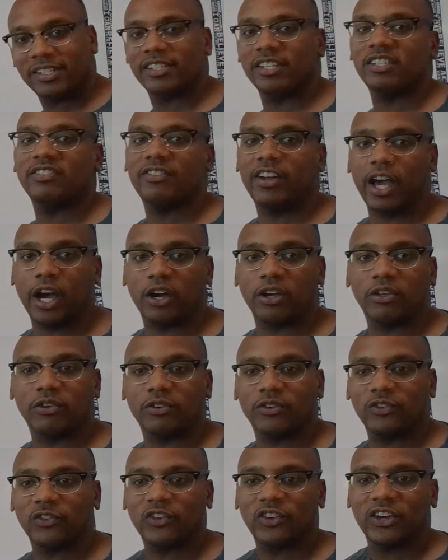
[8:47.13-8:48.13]
its value.
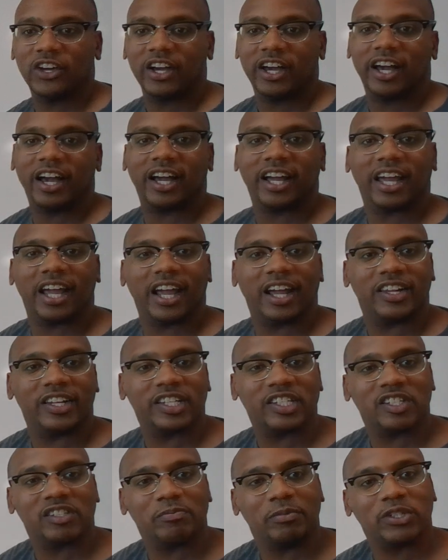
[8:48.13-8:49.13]
Again,
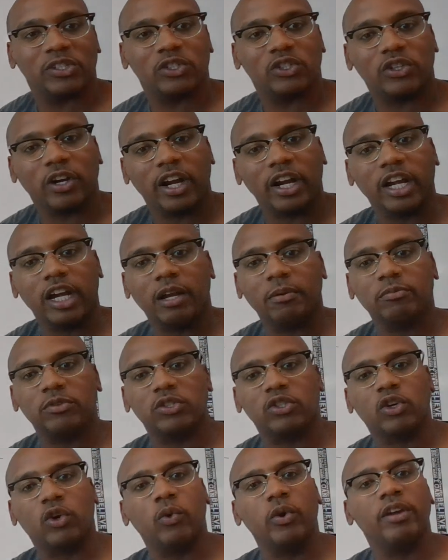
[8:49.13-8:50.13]
this is Mr. Tram. This
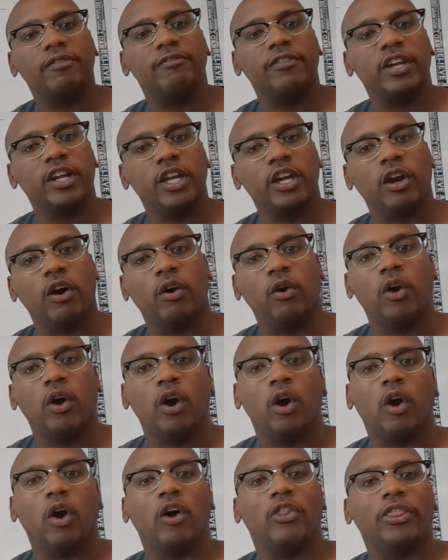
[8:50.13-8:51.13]
is a quick video
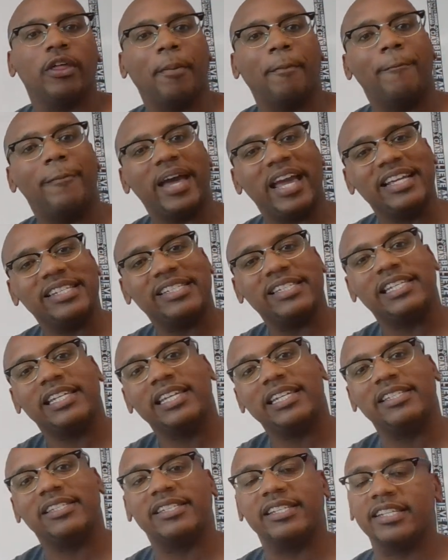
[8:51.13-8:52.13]
on the base
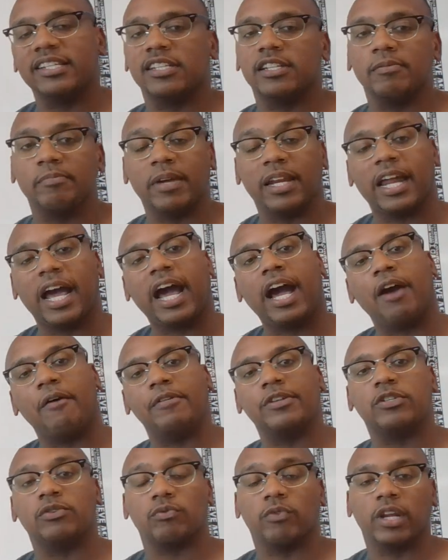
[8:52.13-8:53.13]
10 system and how
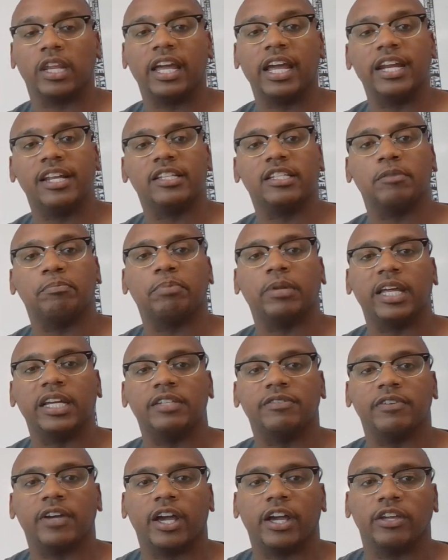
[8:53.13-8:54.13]
it's related to place
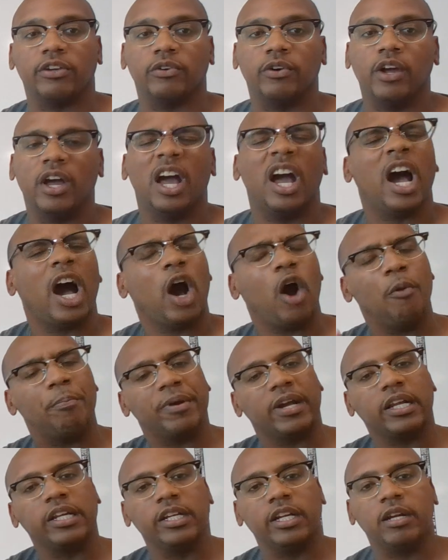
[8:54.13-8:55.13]
value. I hope
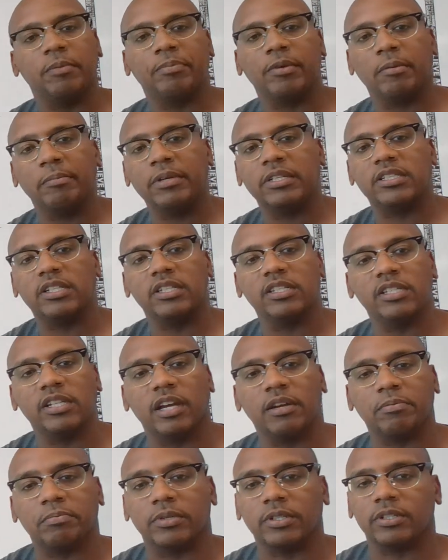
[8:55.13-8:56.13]
it cleared up your
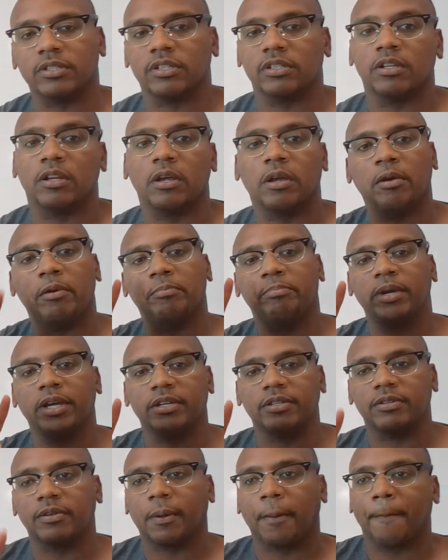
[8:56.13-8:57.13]
misconceptions. Peace.